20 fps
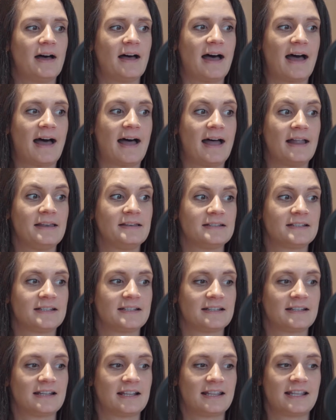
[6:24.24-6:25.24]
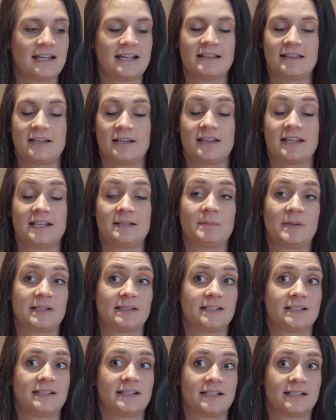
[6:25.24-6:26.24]
And the thing that these
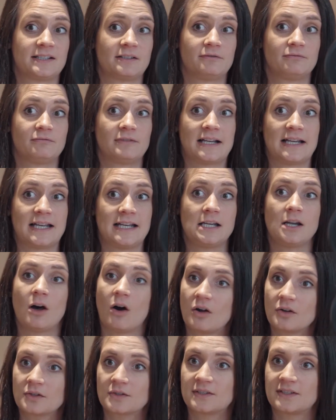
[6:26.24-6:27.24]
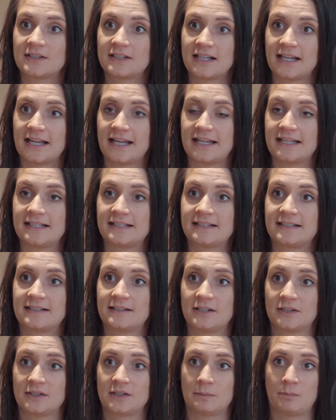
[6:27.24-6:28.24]
businesses have really lost is
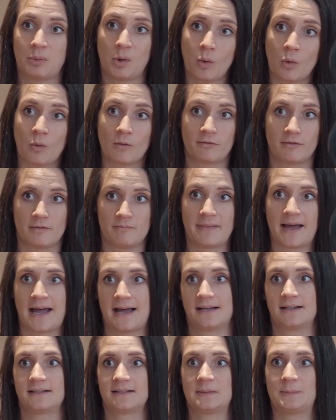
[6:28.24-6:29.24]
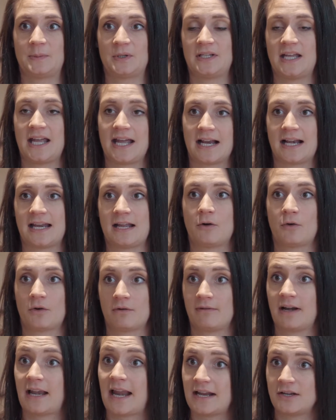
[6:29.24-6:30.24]
the support from banks, particularly on
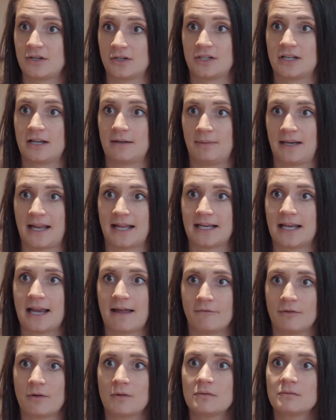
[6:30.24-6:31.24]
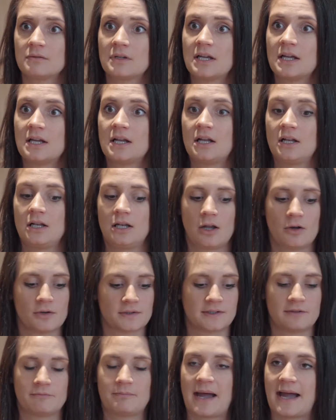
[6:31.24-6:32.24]
a relationship-led level.
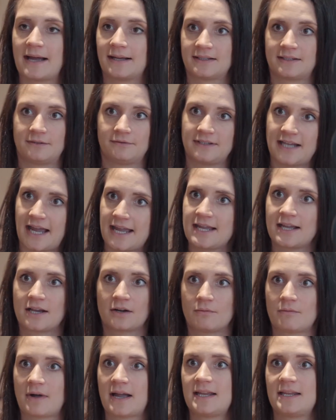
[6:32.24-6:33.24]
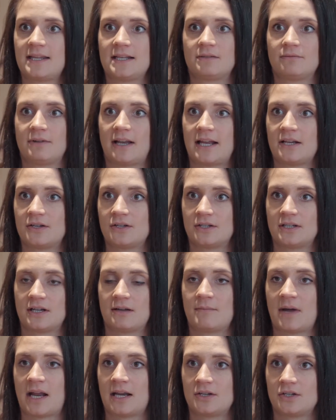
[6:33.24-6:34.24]
Lots of banks have taken away these
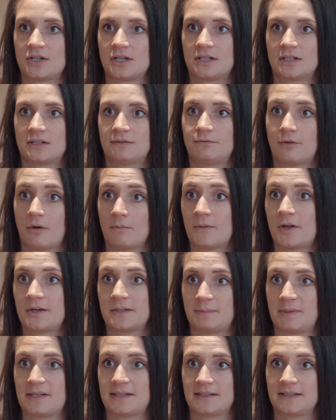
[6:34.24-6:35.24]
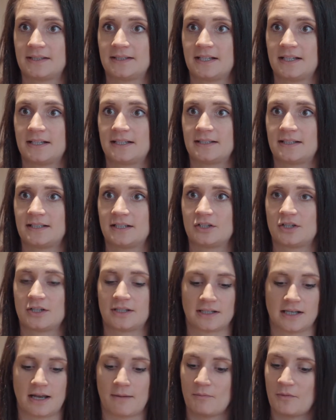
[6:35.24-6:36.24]
relationship managers from those businesses and
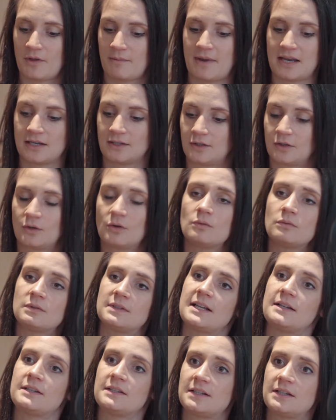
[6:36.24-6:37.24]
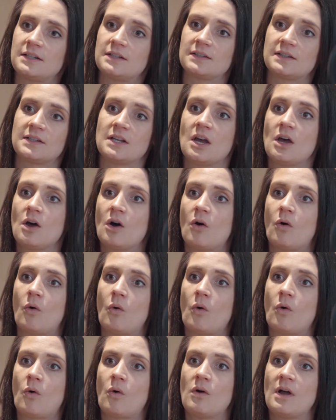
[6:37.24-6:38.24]
just lumped them into call centres,
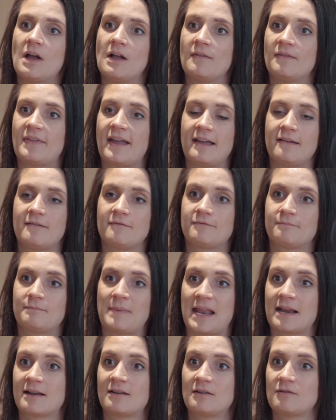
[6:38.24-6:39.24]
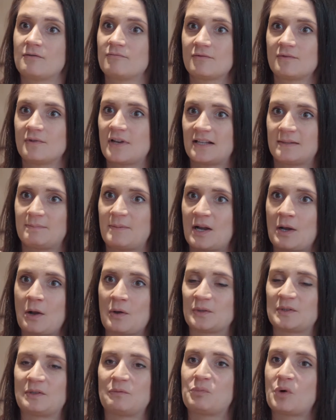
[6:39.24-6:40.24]
or there's been
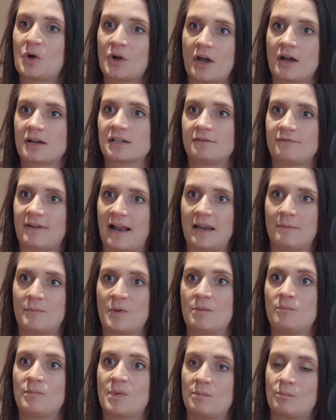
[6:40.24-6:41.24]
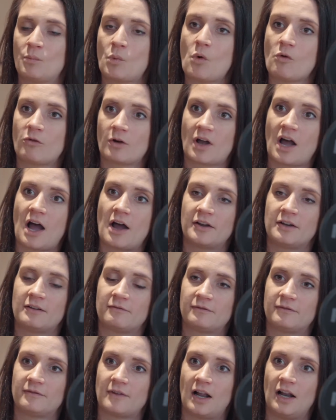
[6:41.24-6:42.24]
lots of product development, but more kind
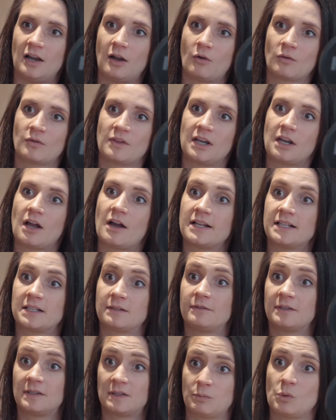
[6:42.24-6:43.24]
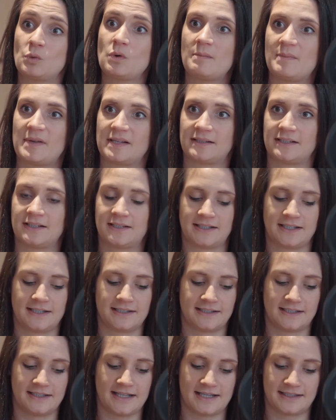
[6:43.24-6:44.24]
of along the lines for smaller
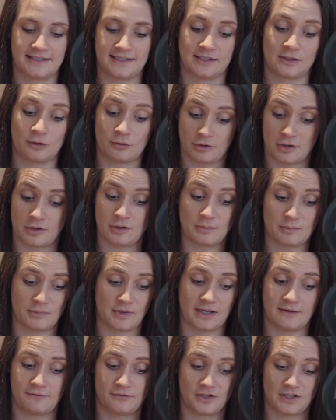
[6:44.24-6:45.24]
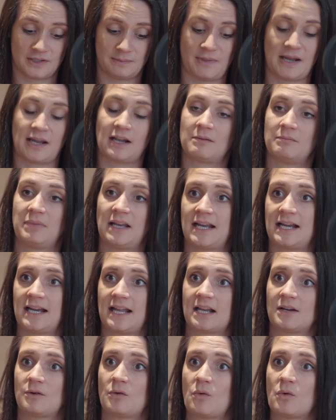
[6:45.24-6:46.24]
businesses. And there's this group that have just been completely
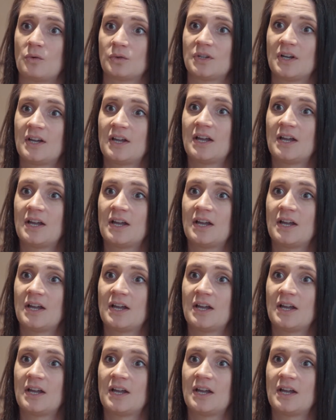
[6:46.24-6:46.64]
ignored.